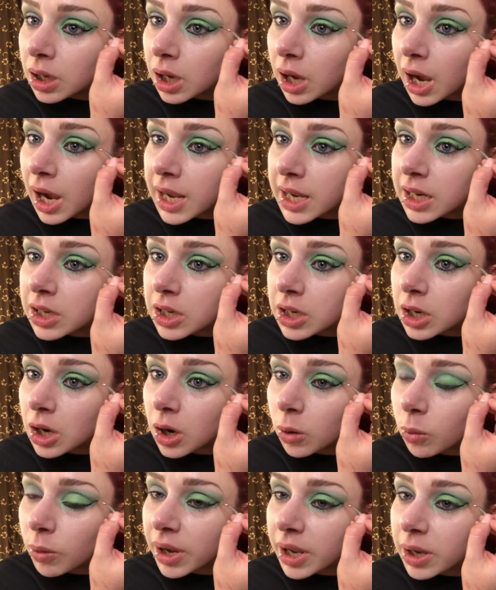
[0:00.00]
I in
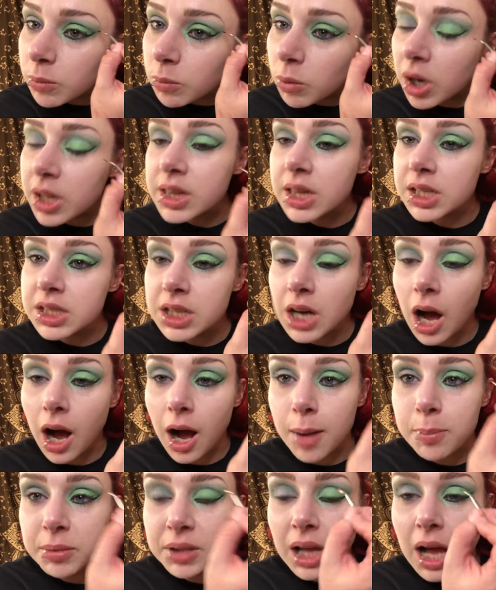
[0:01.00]
no way want the
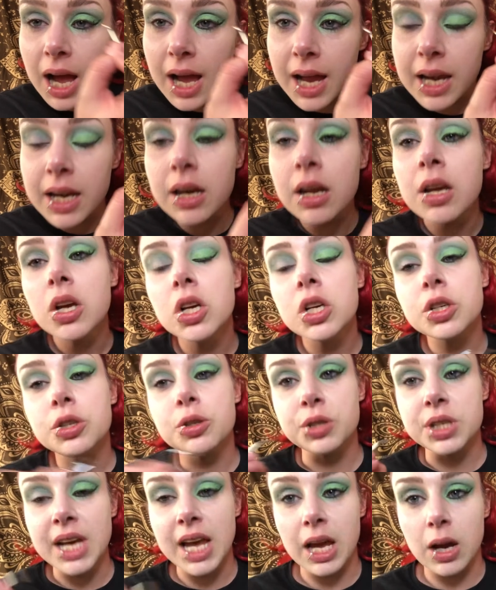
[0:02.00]
top line
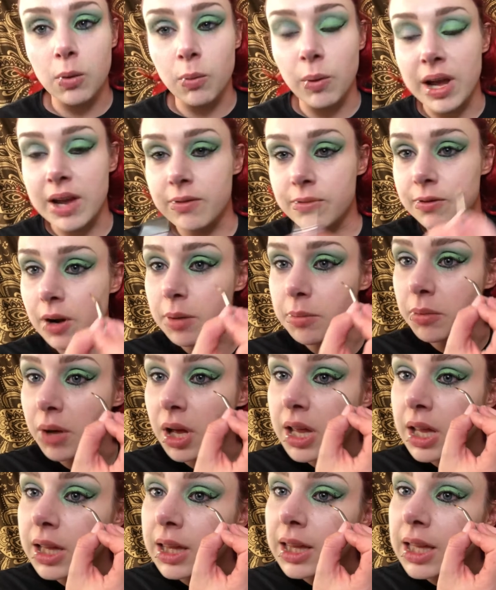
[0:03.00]
to take away from
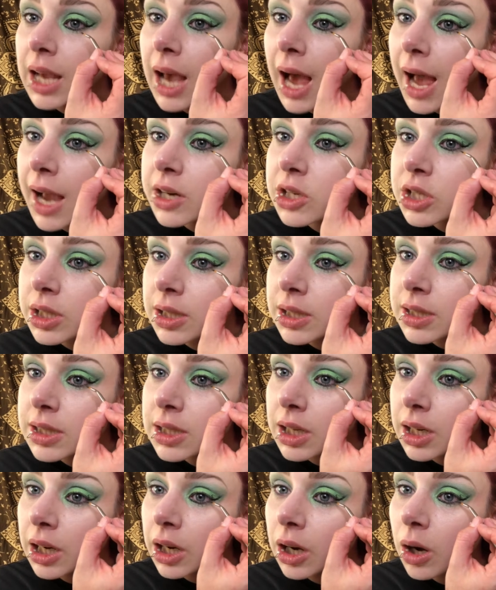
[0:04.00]
the action that's
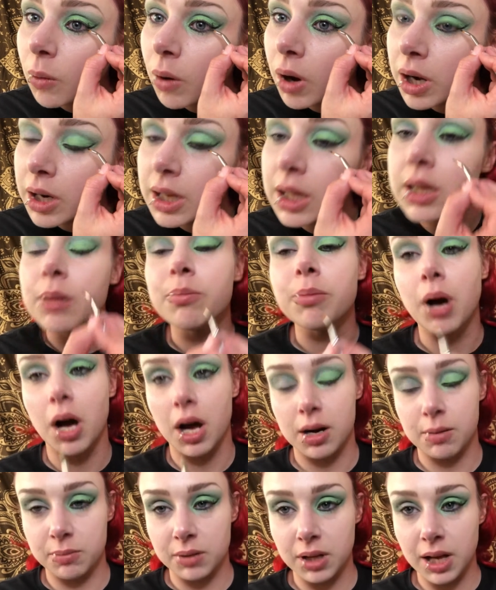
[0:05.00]
going to go on the
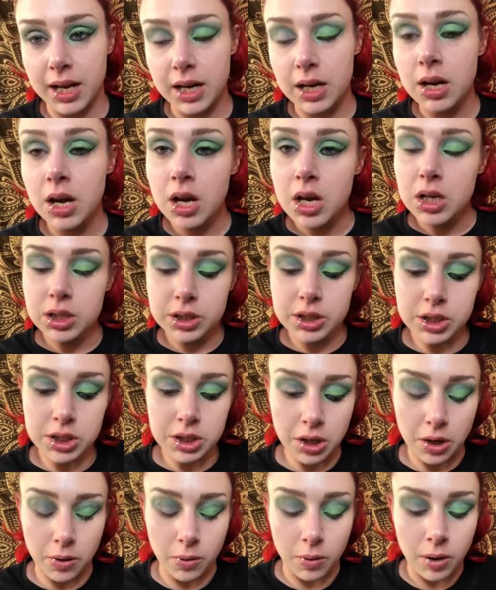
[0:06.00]
bottom line.
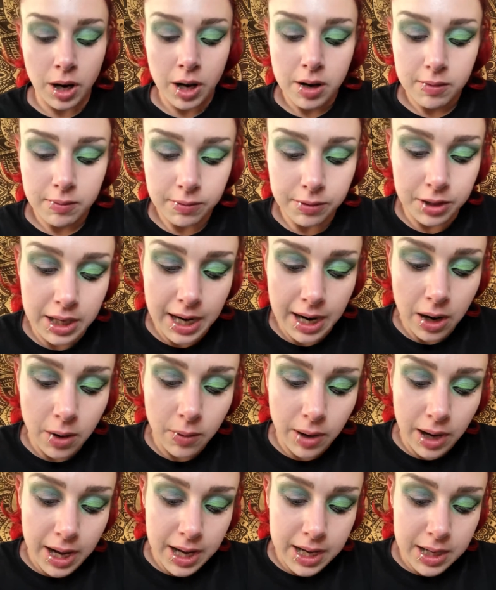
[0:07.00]
So for
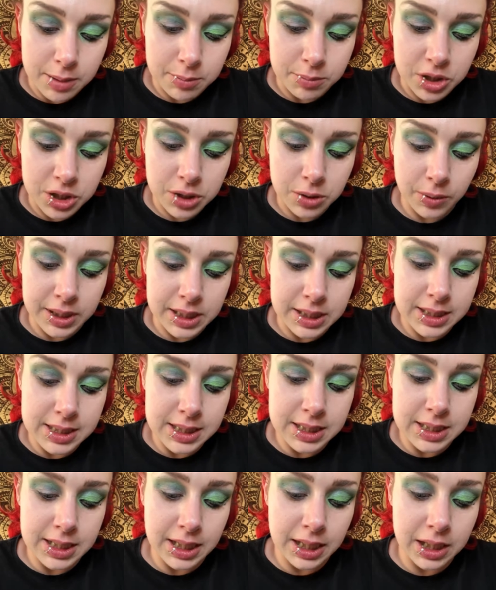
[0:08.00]
now, I am just going to
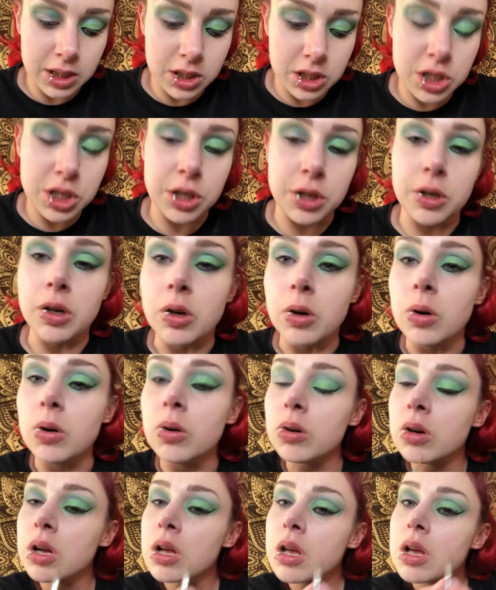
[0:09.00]
stick
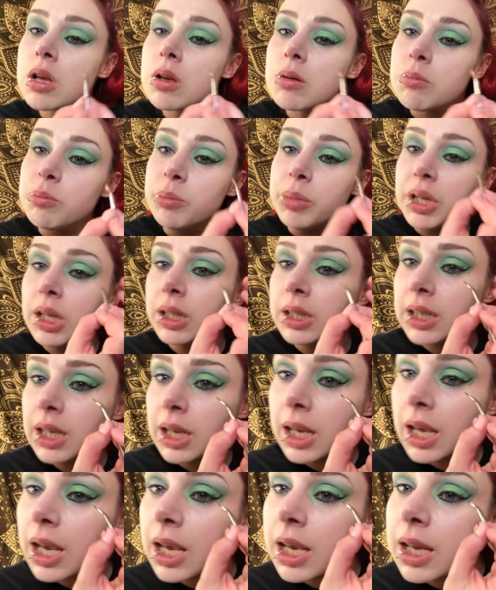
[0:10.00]
to
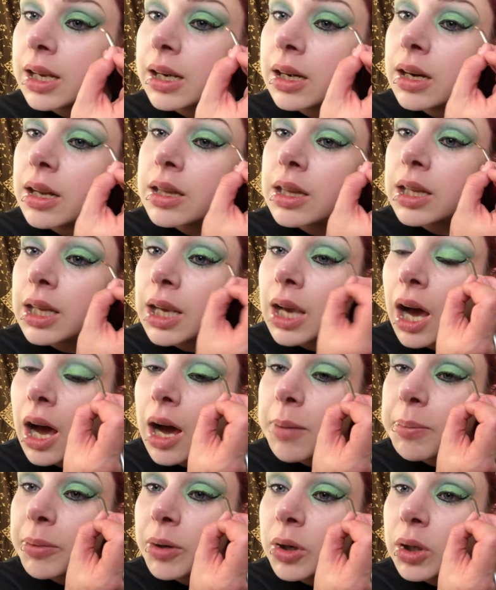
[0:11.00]
building in the
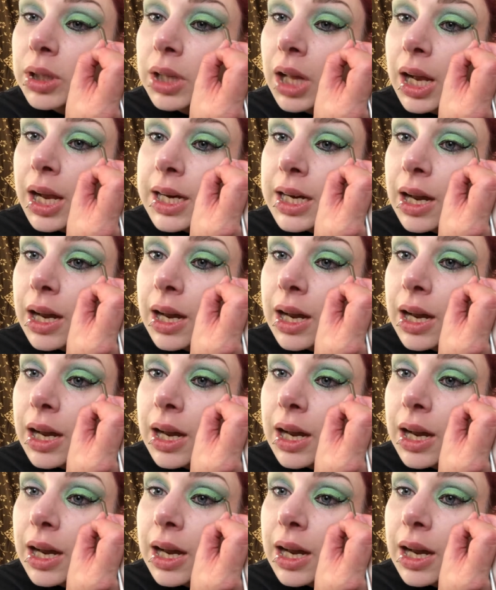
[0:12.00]
upper line.